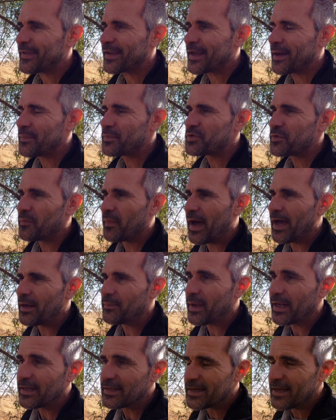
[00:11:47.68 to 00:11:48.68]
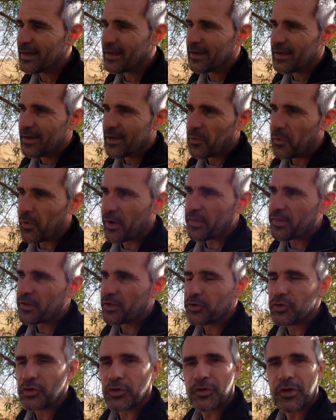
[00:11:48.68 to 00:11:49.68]
come to mind. But one
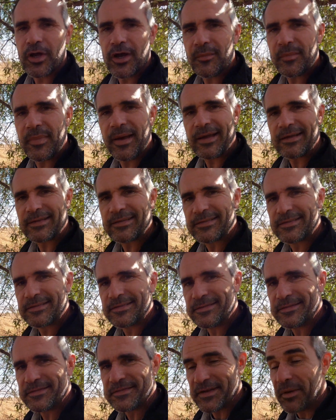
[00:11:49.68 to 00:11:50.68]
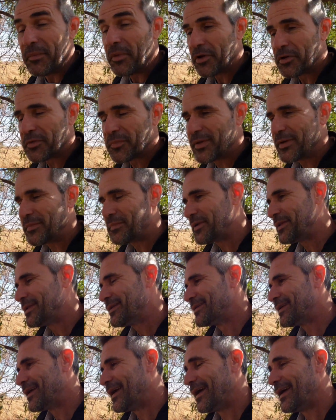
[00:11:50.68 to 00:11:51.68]
thing you'll know about some old people,
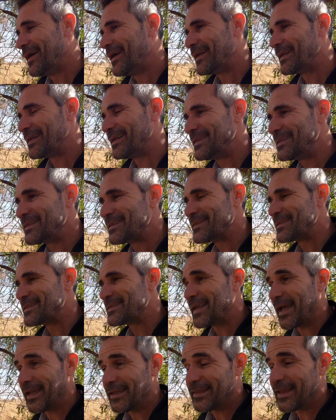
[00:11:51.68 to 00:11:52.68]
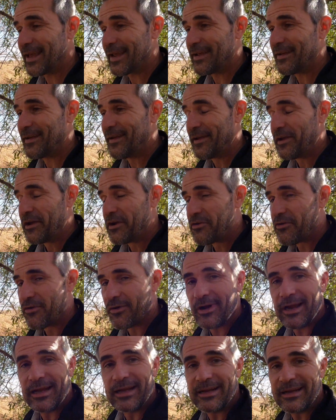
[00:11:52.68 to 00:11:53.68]
at least, is that they
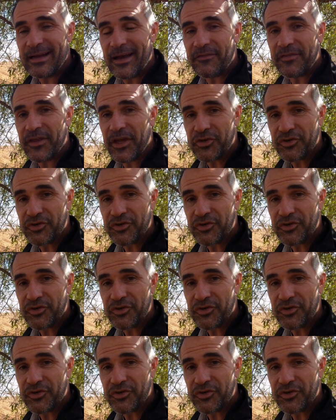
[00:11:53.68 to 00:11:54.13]
really love their